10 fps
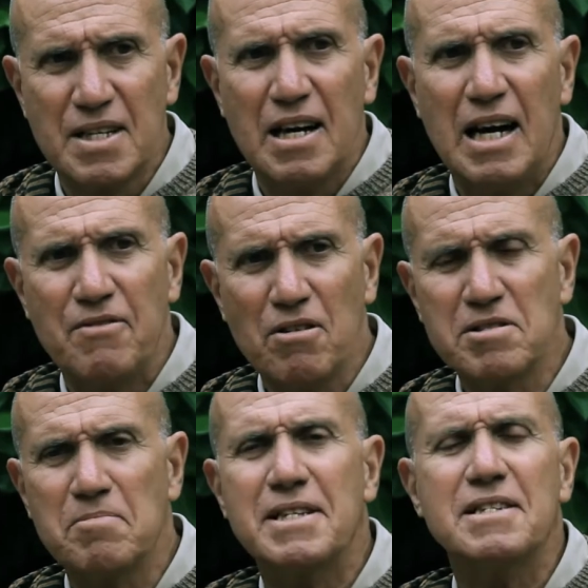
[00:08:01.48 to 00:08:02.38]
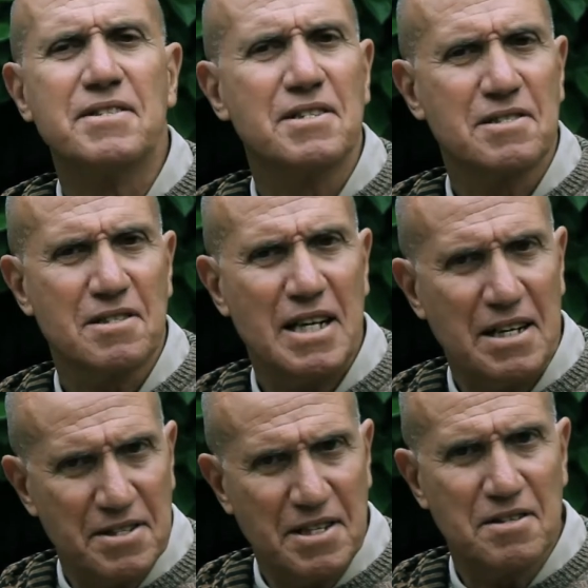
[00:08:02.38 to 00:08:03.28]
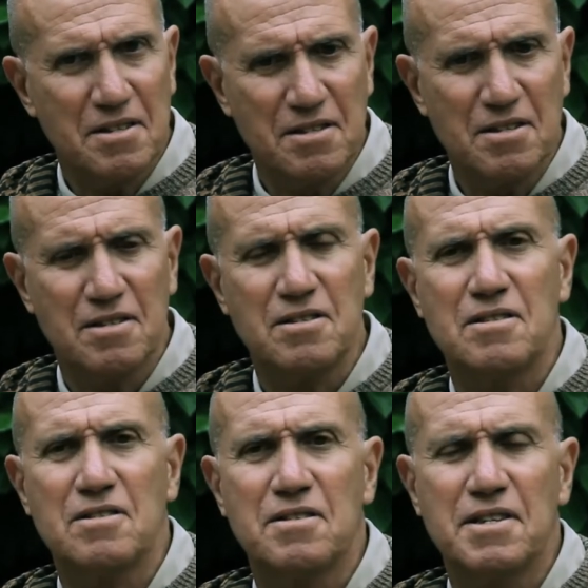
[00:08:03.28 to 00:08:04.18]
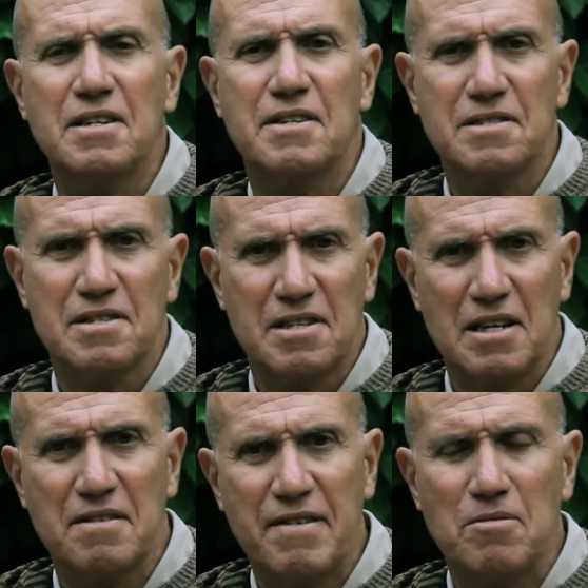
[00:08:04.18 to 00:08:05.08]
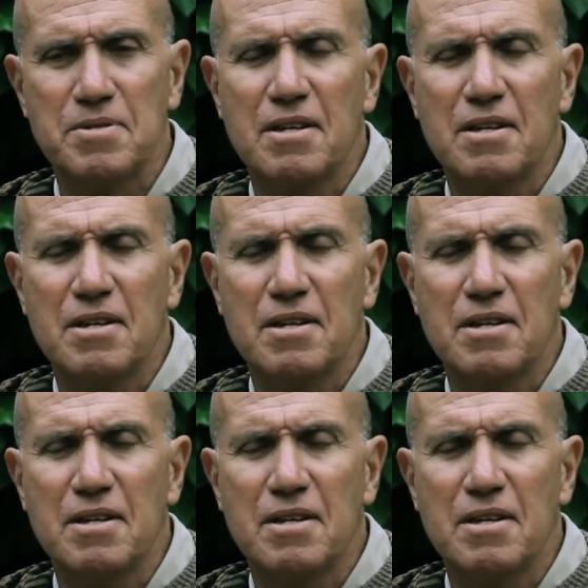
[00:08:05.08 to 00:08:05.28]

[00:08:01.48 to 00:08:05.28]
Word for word: I've always been interested, other than the, the, the, the theories that I developed,